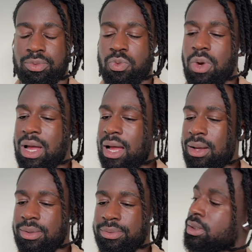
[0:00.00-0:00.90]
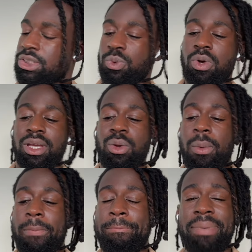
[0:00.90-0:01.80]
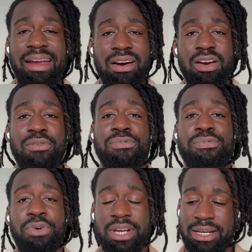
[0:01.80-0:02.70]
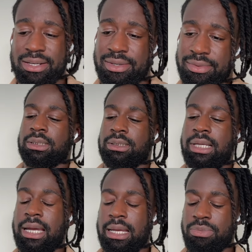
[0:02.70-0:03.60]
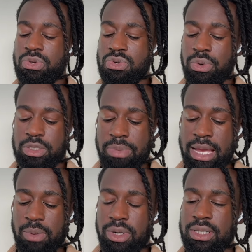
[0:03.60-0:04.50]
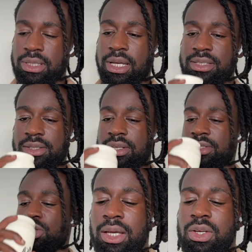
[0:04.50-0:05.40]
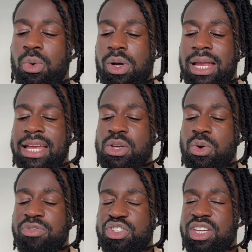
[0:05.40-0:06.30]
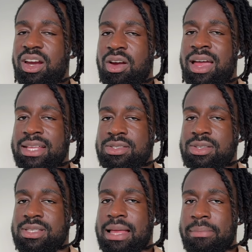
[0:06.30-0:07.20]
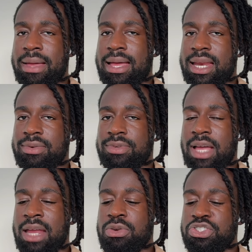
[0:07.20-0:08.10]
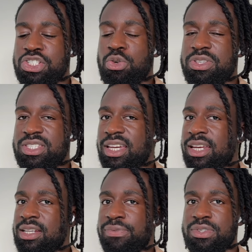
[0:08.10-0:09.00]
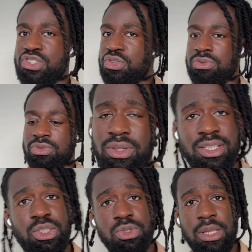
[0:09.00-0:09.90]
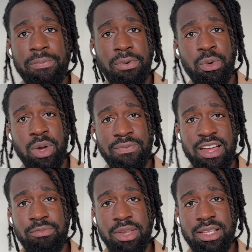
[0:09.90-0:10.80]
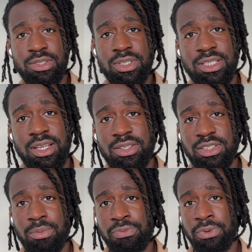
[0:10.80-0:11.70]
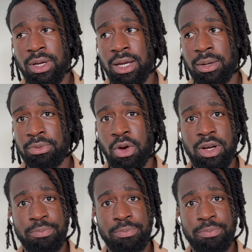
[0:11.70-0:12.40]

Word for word: Wow. She walking home barefooted. Damn, you know it's bad when it gets to this. You know what? I know if she get her hands on that man, I know she'll be singing a different tune. You think she'll stop for a quick five minutes to discuss some uh, current